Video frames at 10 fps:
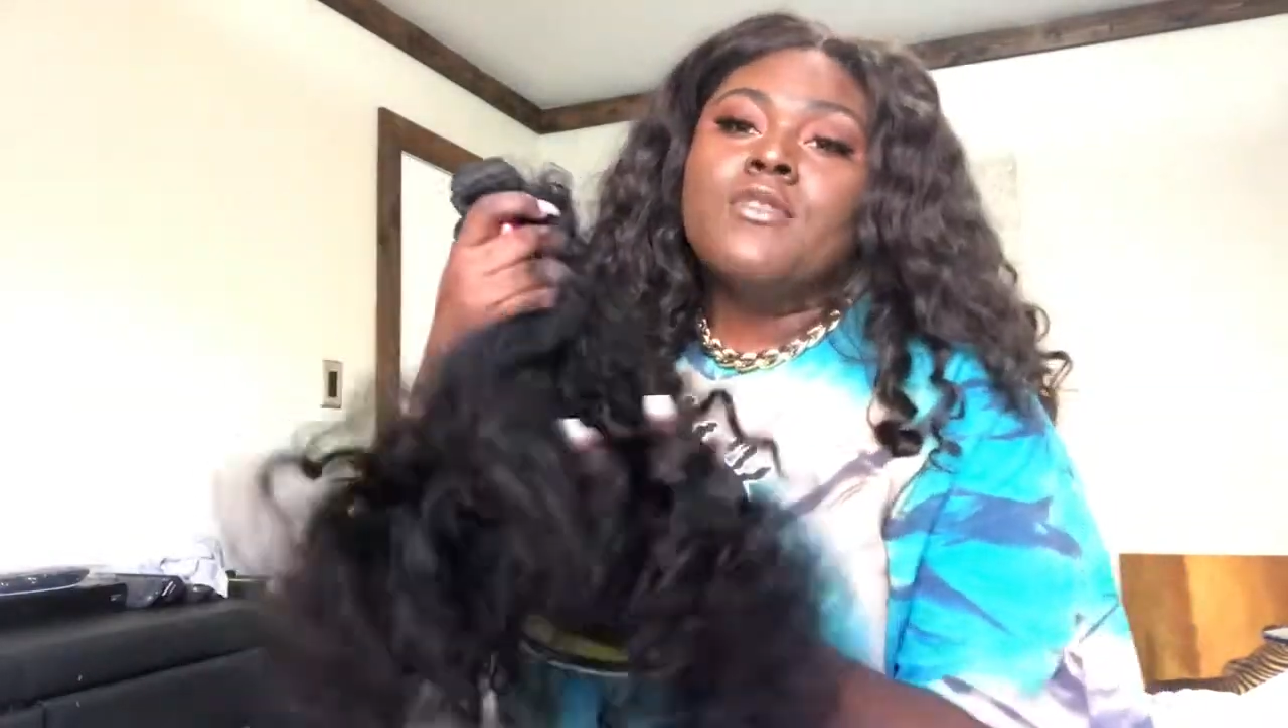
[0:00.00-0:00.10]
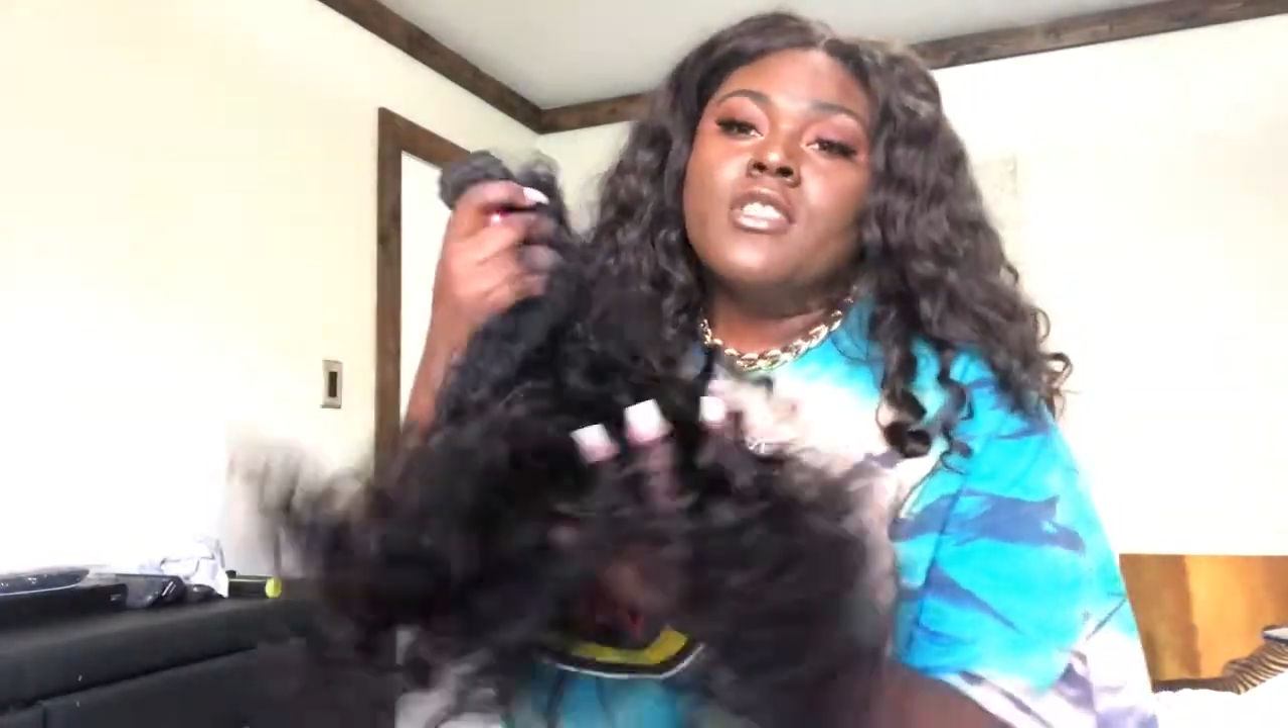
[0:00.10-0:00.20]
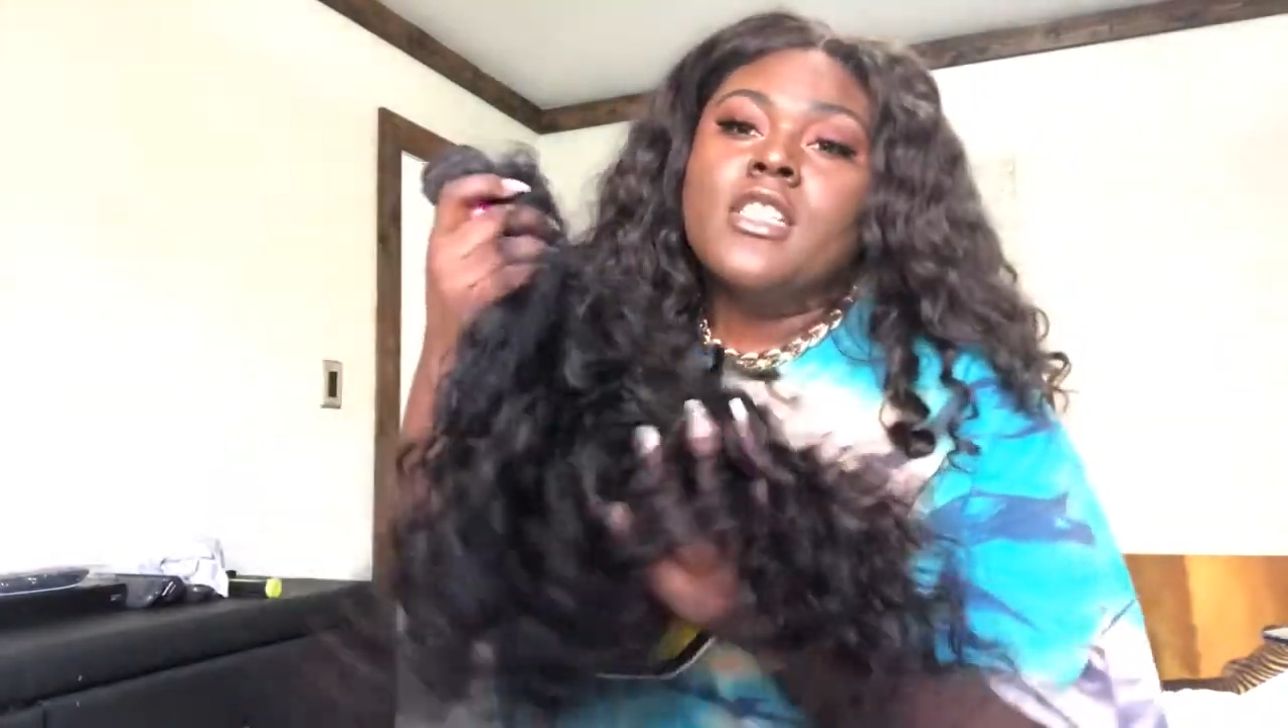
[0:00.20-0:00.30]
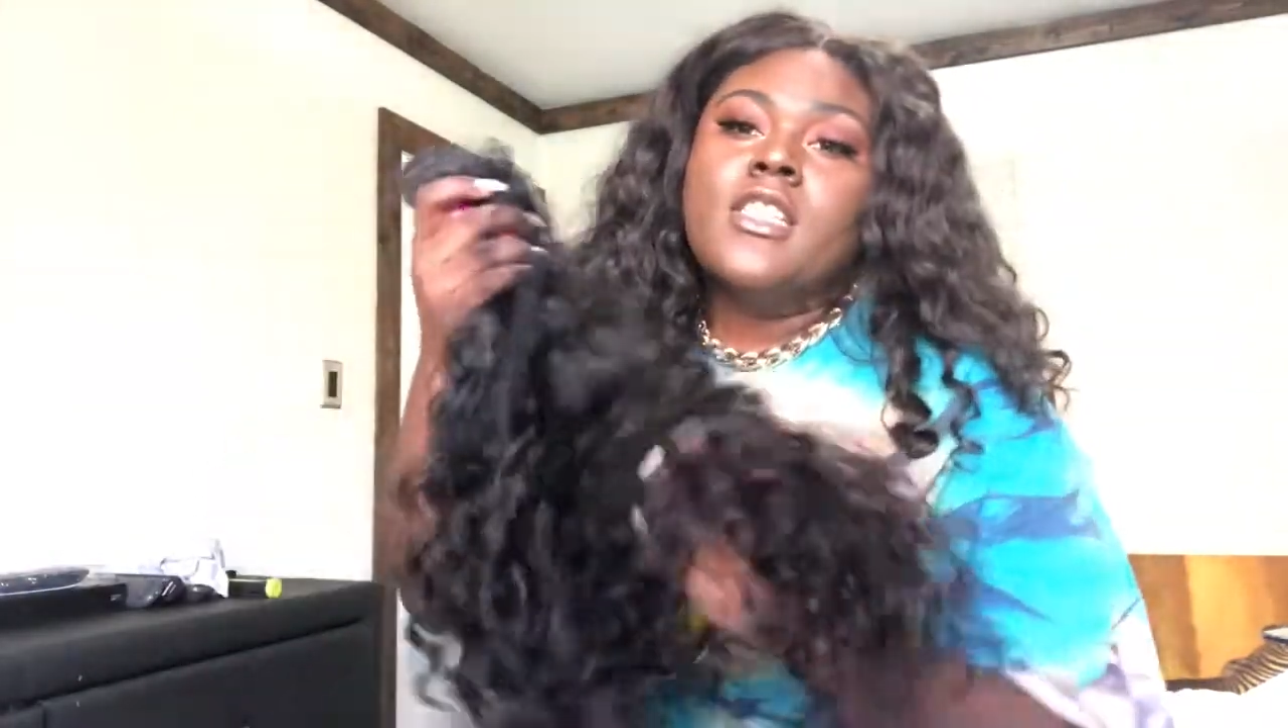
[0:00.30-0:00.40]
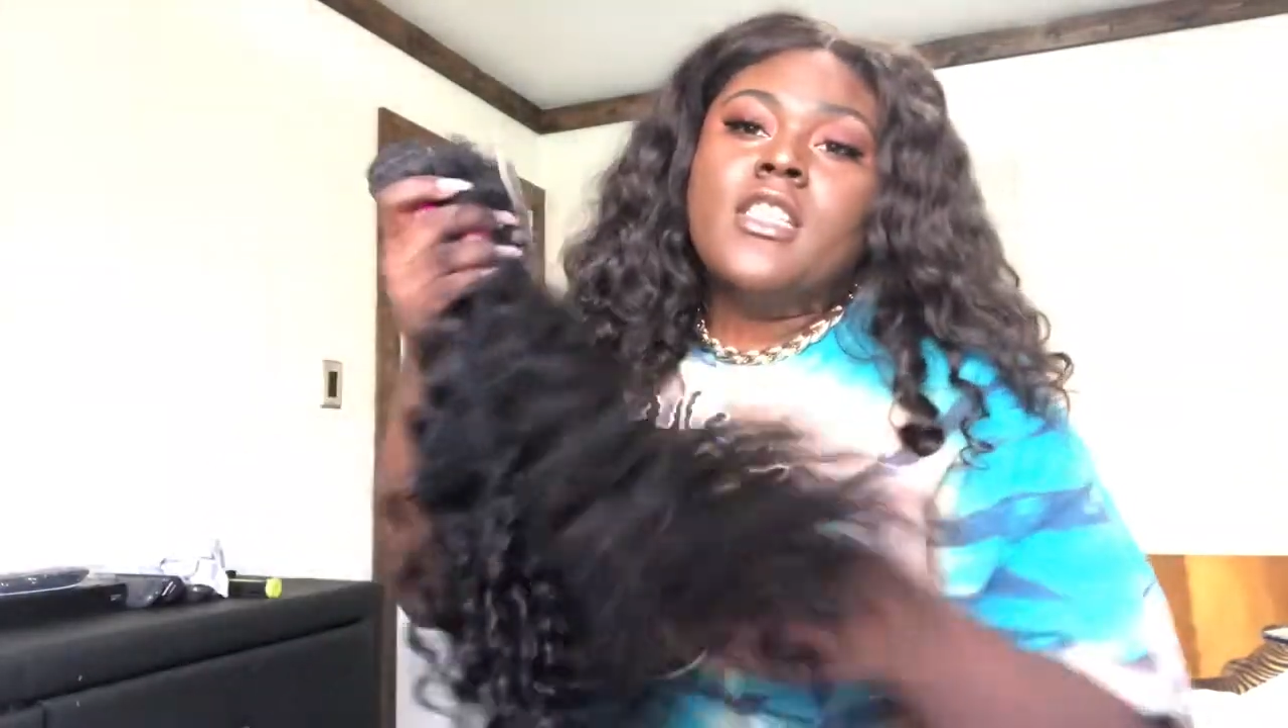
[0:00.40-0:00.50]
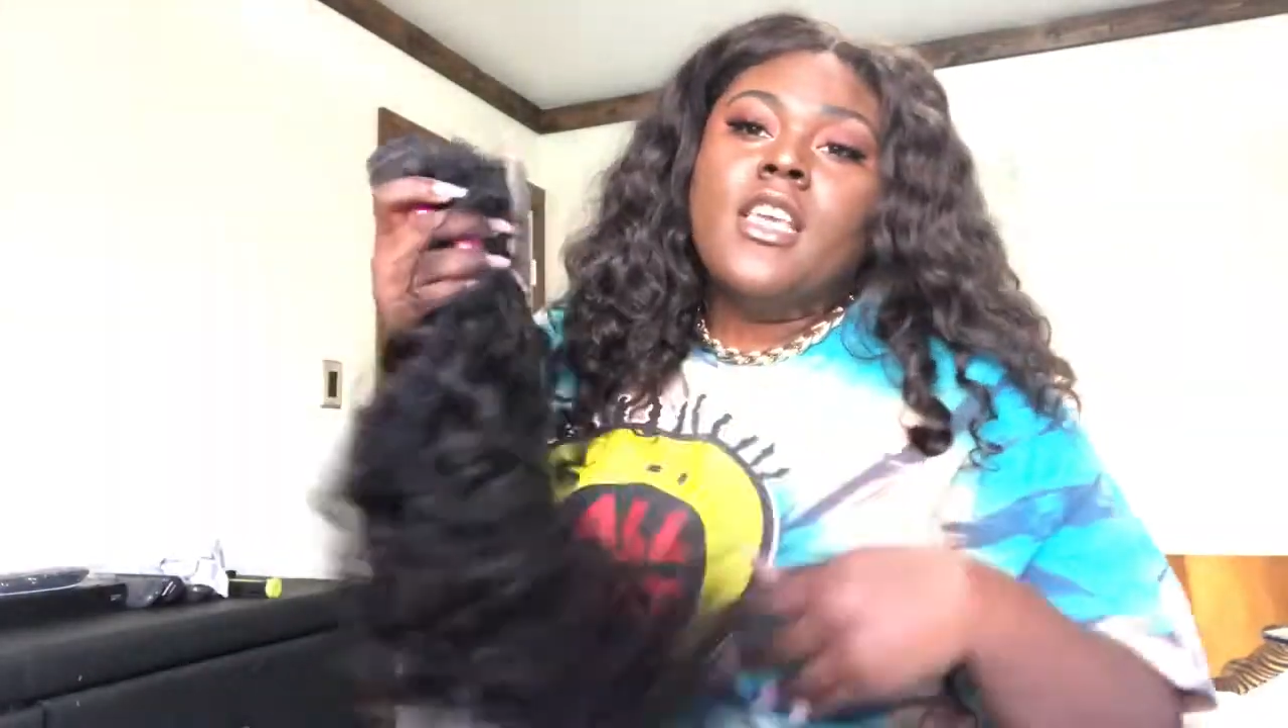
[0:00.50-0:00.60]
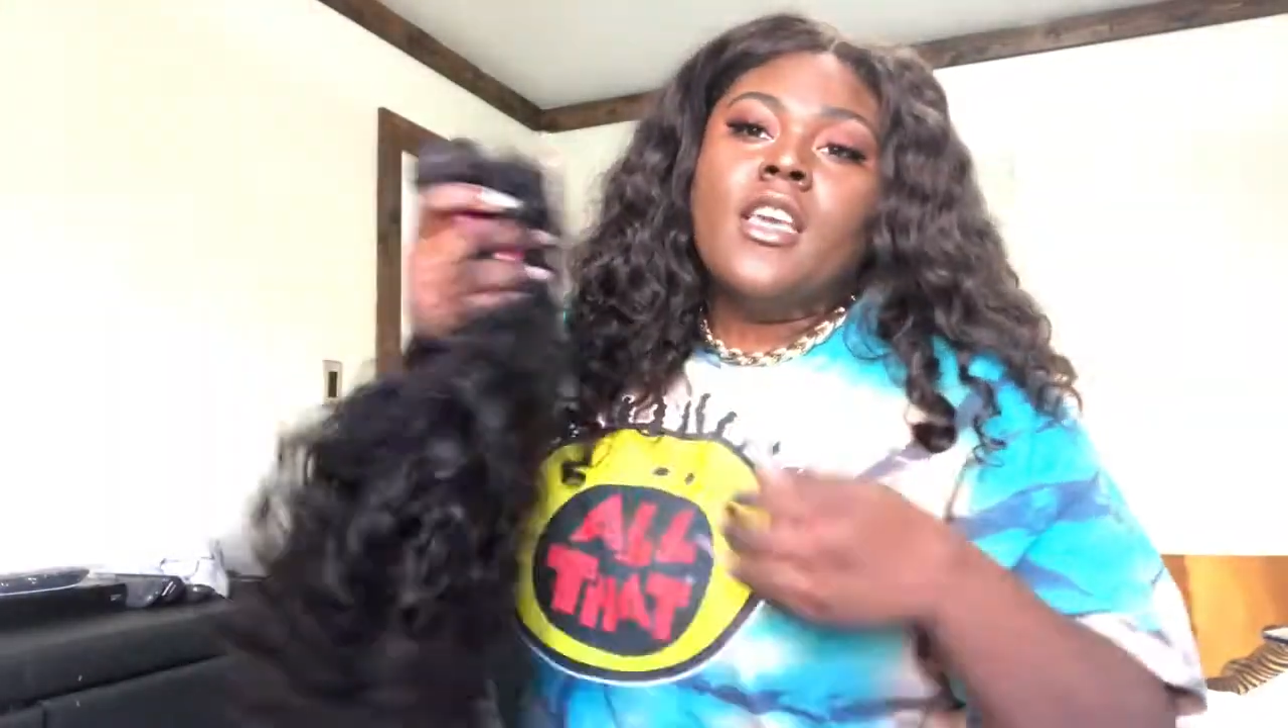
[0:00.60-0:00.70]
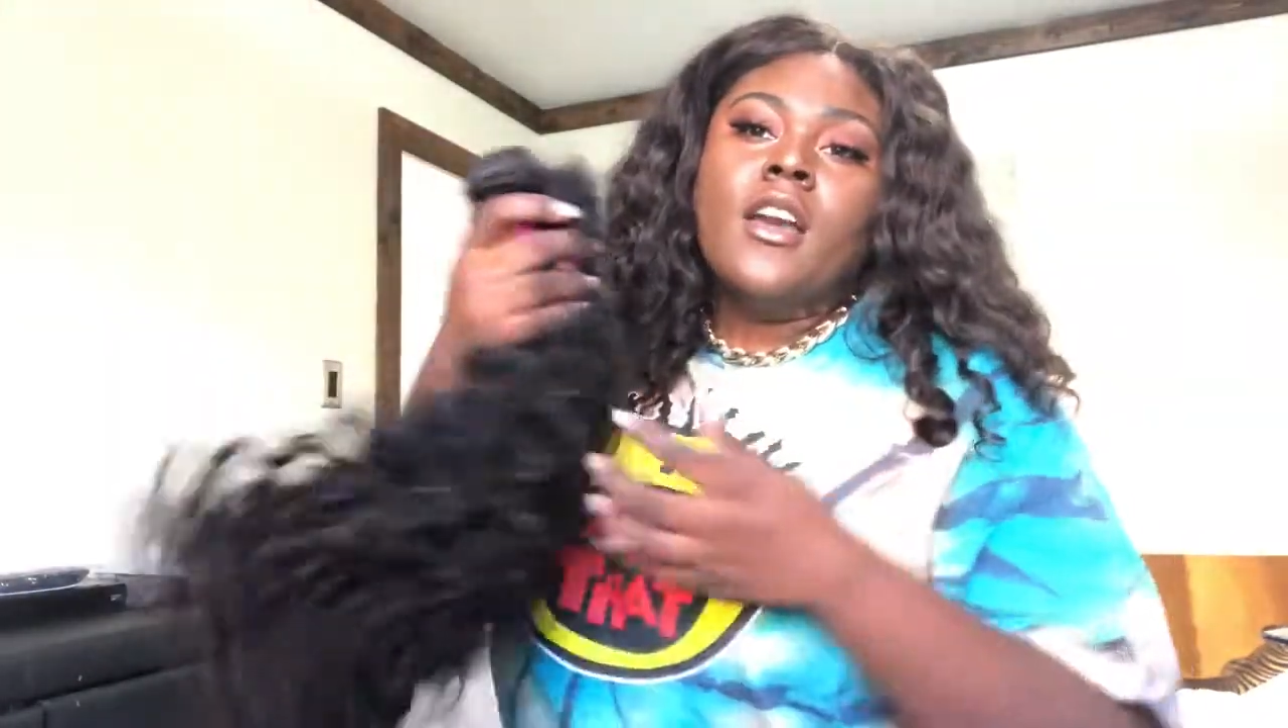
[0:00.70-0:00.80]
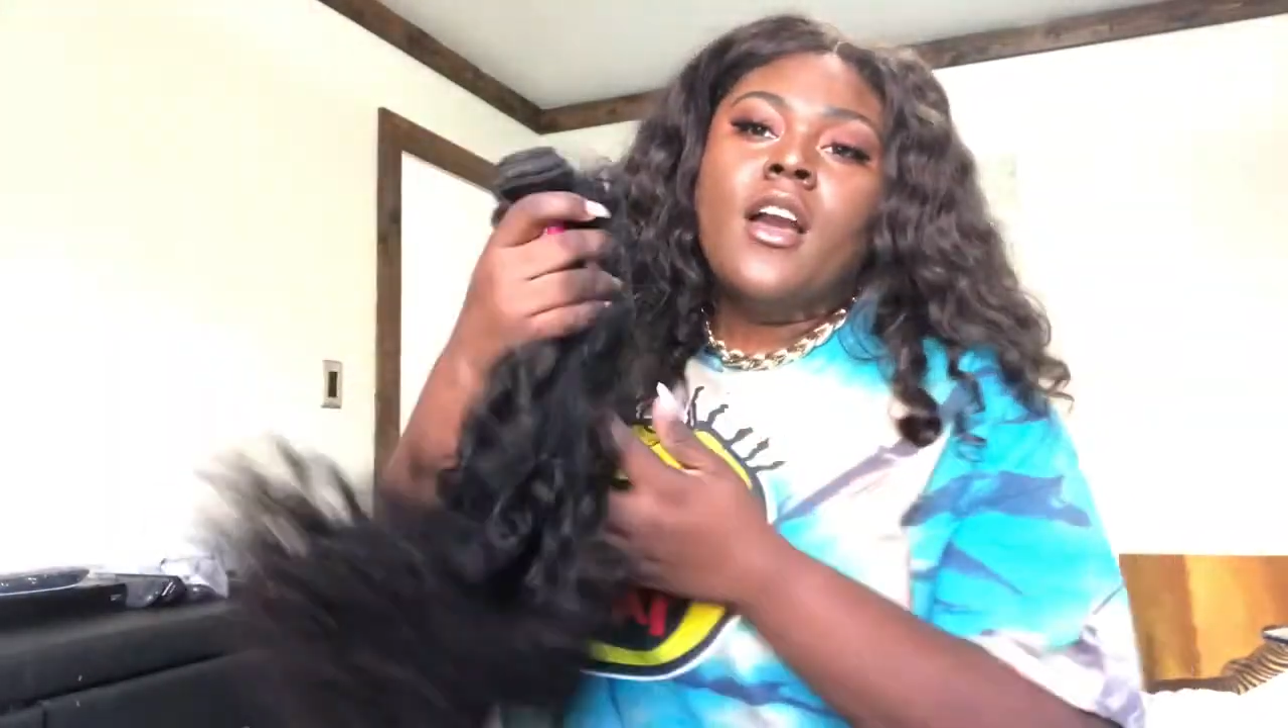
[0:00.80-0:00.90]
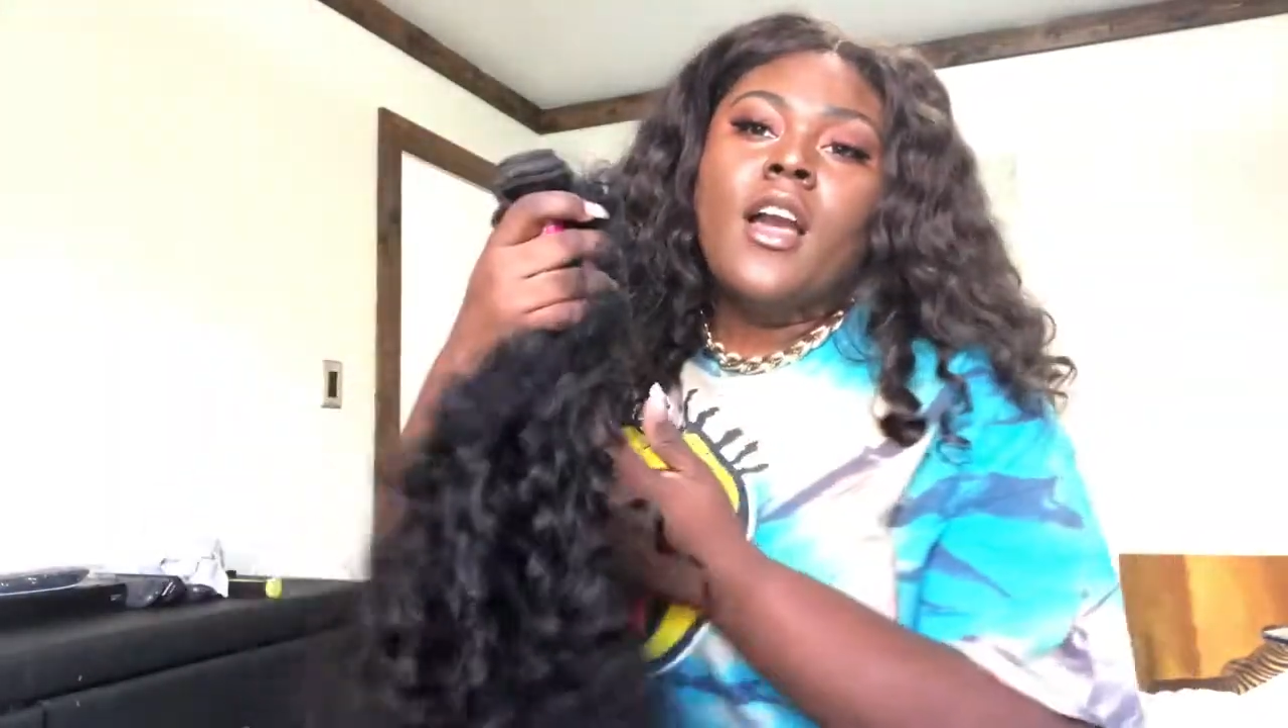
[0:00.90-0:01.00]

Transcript: want to see